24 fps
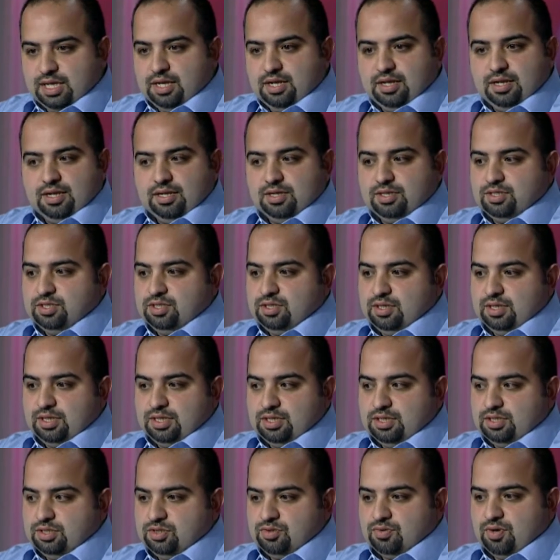in and,
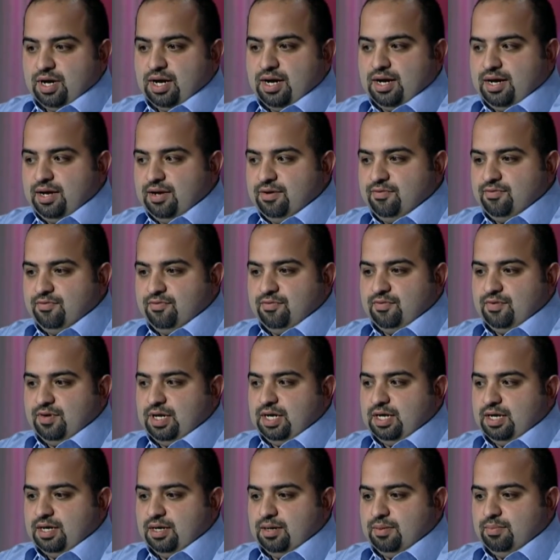and drive.
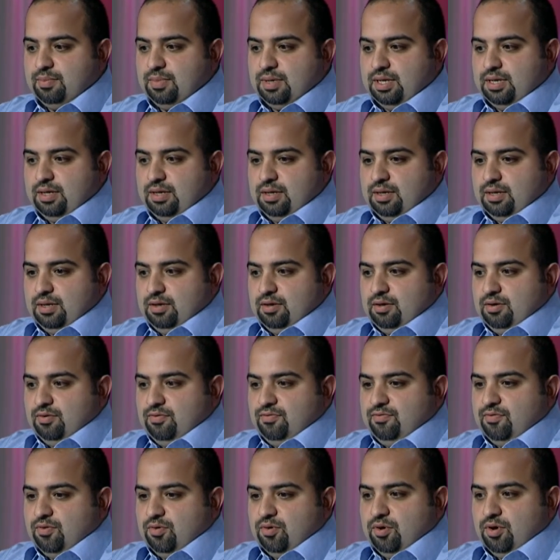Um,
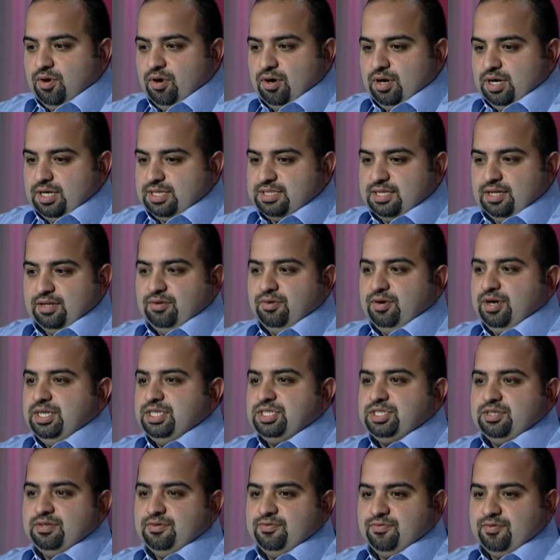for
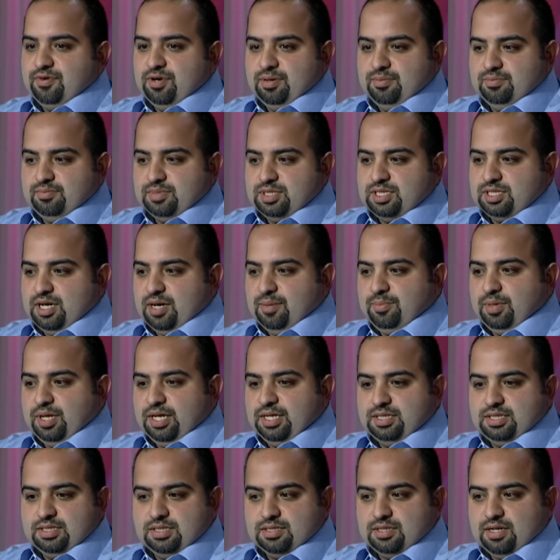acceleration from
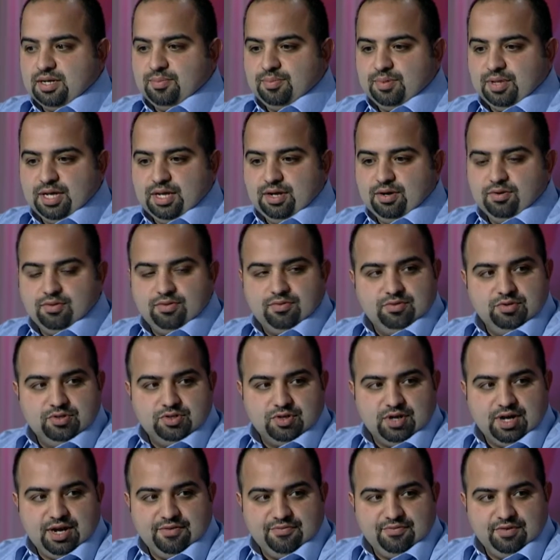stoplight to stoplight or through
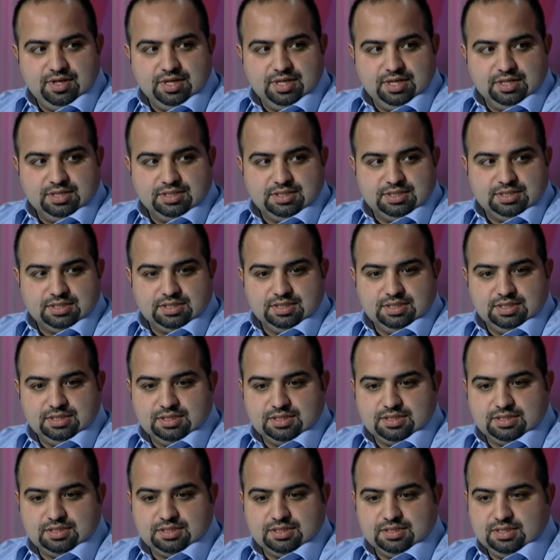traffic. It's
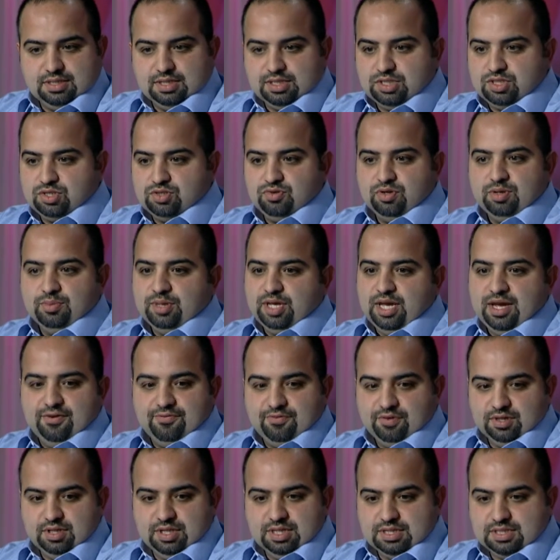it's extremely
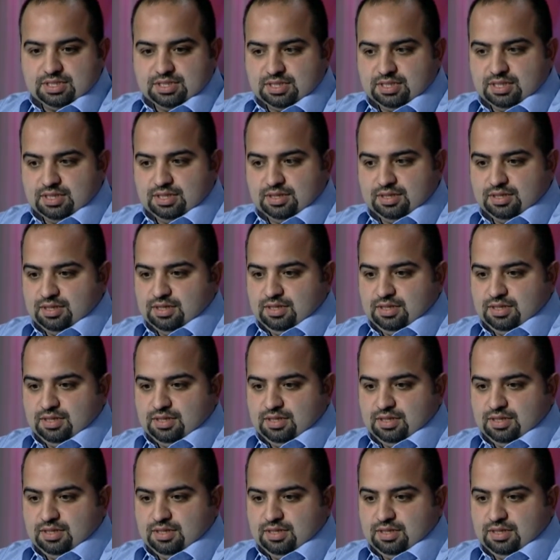effortless to